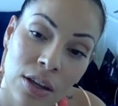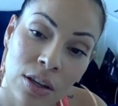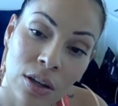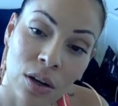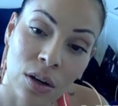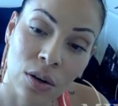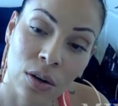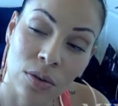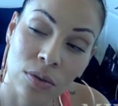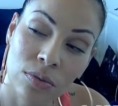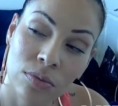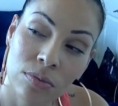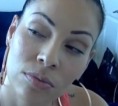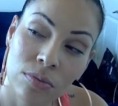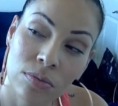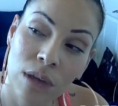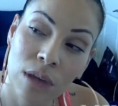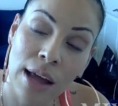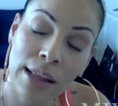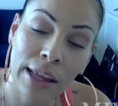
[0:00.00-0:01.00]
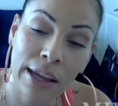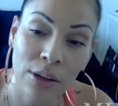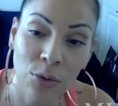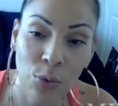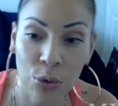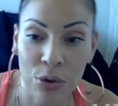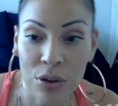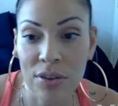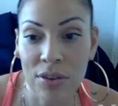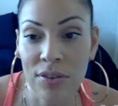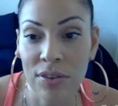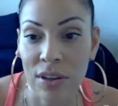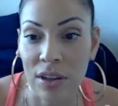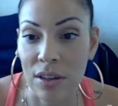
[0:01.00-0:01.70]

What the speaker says: I like where this